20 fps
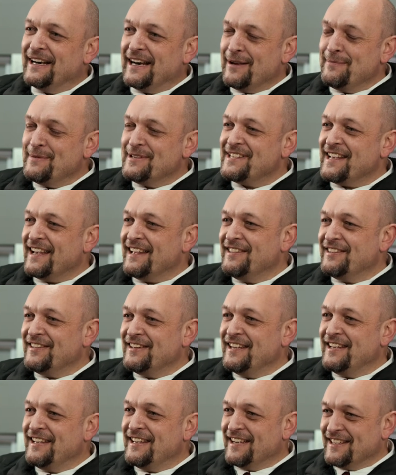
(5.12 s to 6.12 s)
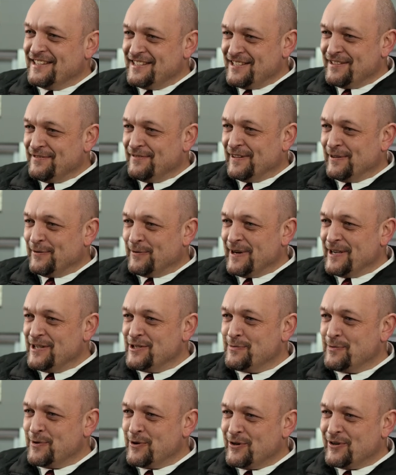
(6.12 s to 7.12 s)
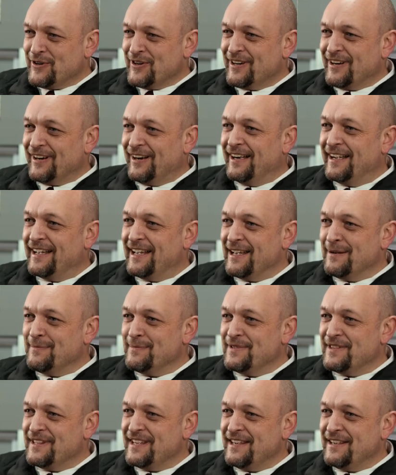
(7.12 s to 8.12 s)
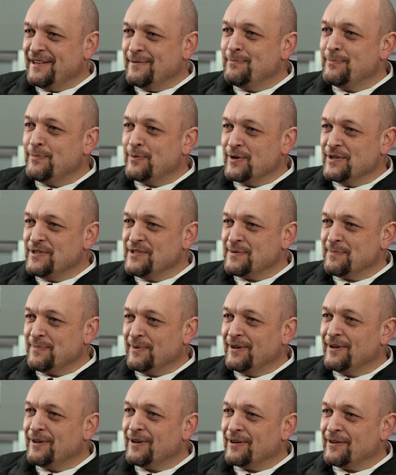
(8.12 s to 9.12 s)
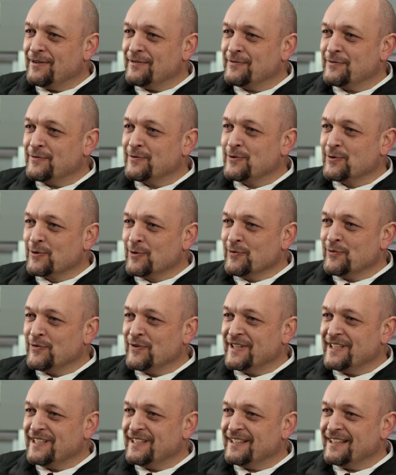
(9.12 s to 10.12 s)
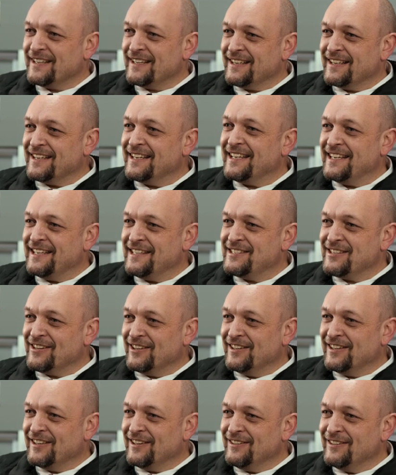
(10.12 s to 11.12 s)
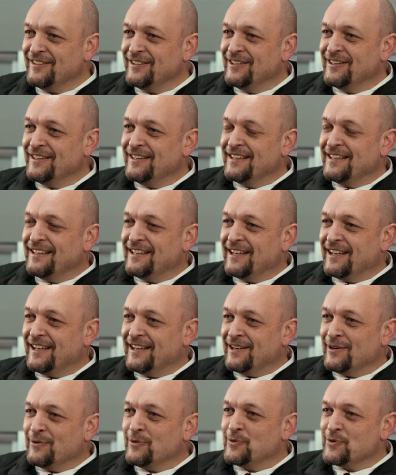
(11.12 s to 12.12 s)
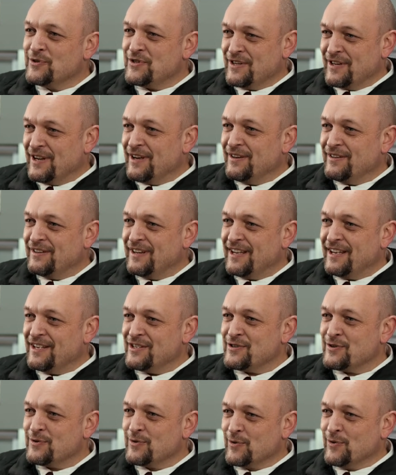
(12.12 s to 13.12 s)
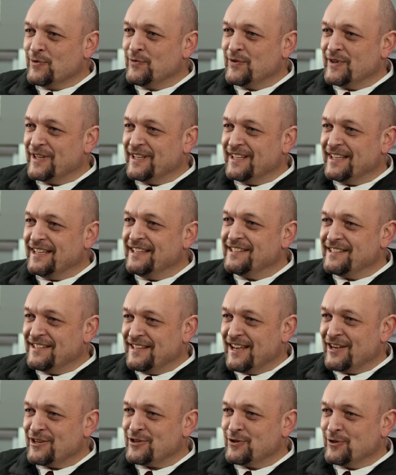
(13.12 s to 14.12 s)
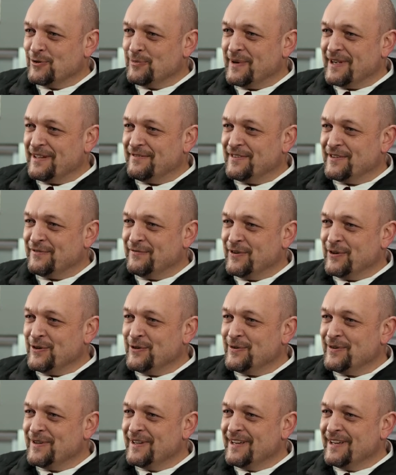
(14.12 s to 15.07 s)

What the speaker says: name is Anthony Janssen van Rensburg. I am the principal of Crawford Italia, also known as Crawford International Bedfordview.